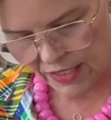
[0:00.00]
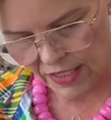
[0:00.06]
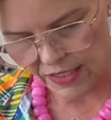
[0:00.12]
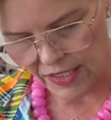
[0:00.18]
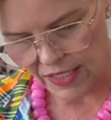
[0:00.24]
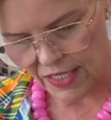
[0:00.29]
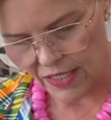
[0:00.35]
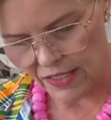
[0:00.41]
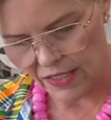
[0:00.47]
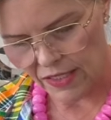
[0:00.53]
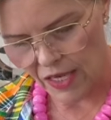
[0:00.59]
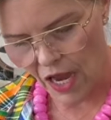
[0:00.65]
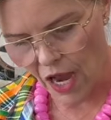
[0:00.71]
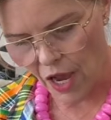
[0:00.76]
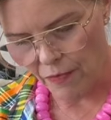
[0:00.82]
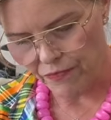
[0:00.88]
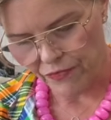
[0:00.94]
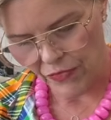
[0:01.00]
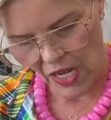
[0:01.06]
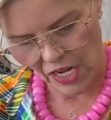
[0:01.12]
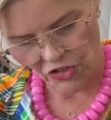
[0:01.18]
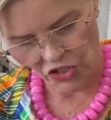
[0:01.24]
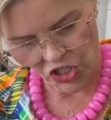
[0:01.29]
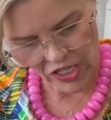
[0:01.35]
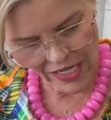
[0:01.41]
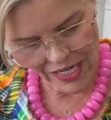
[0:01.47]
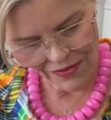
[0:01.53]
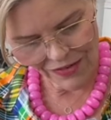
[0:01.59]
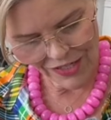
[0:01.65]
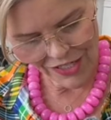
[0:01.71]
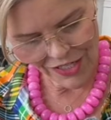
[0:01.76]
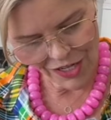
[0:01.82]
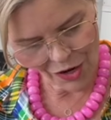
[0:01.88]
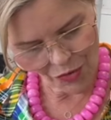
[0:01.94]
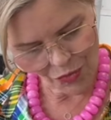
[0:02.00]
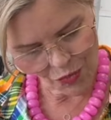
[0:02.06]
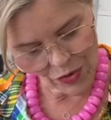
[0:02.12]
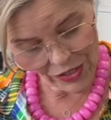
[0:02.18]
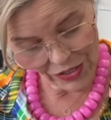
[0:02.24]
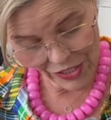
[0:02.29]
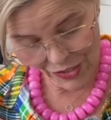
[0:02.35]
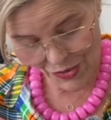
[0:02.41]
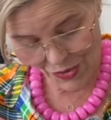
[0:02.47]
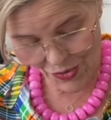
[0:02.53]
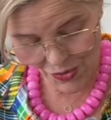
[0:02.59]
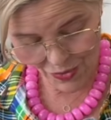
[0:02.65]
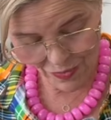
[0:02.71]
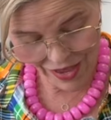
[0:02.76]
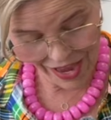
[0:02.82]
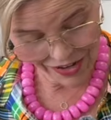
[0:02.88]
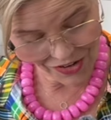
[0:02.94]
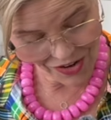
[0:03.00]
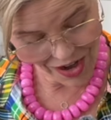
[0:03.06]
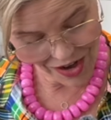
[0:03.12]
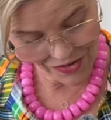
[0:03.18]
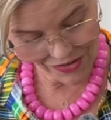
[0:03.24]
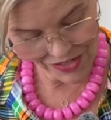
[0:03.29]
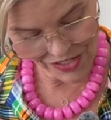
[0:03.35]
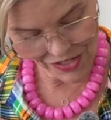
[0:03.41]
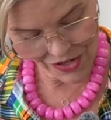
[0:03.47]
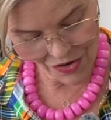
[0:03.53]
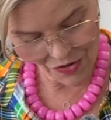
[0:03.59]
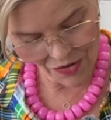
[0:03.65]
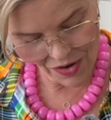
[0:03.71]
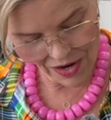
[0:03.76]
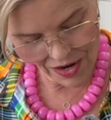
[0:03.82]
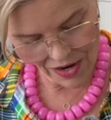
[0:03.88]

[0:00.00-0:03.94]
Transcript: us this, and she even did a really cool background. So